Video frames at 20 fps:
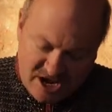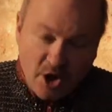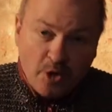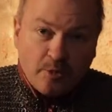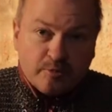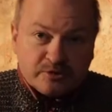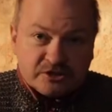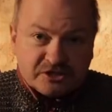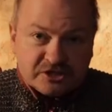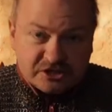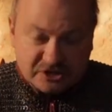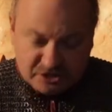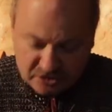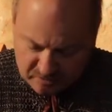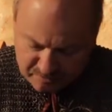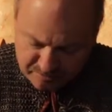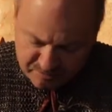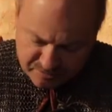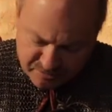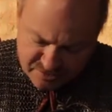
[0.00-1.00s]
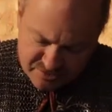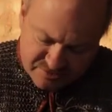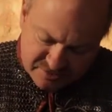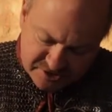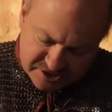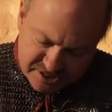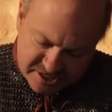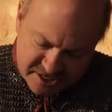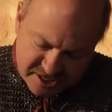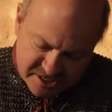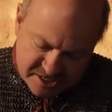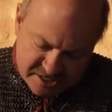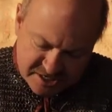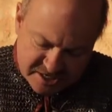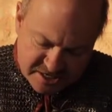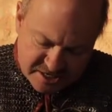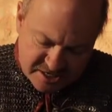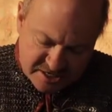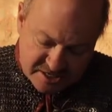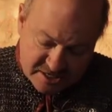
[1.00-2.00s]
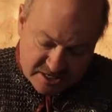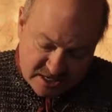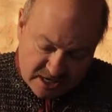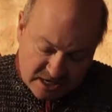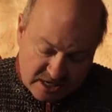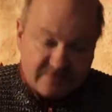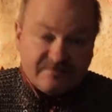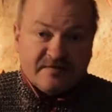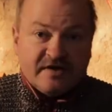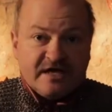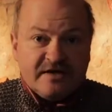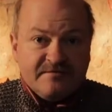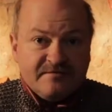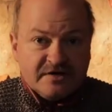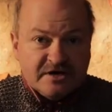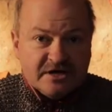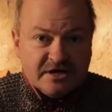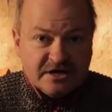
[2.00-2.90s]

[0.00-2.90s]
helps to stop bruising. I've even